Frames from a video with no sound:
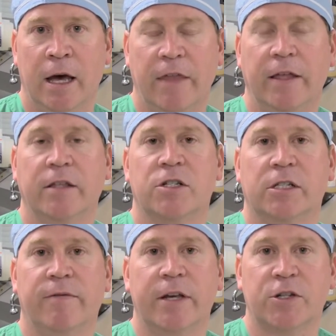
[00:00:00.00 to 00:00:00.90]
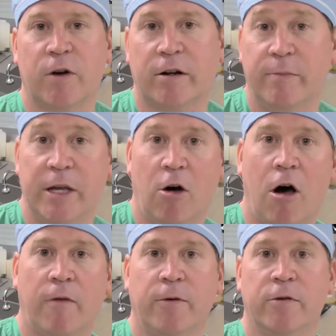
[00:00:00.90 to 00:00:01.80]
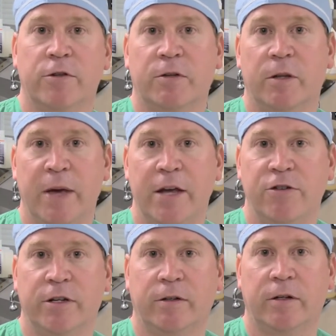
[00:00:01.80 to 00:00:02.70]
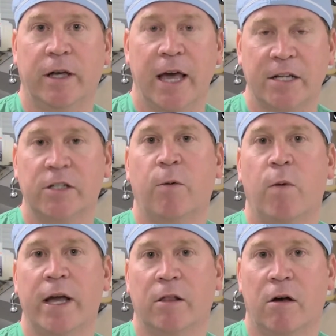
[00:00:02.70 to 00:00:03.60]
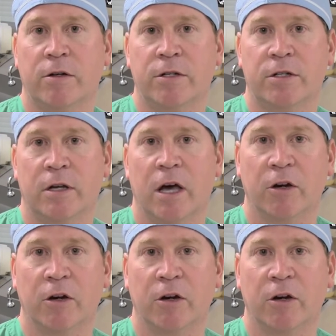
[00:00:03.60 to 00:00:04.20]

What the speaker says: I think the sleeve gastrectomy offers the patient excellent weight loss,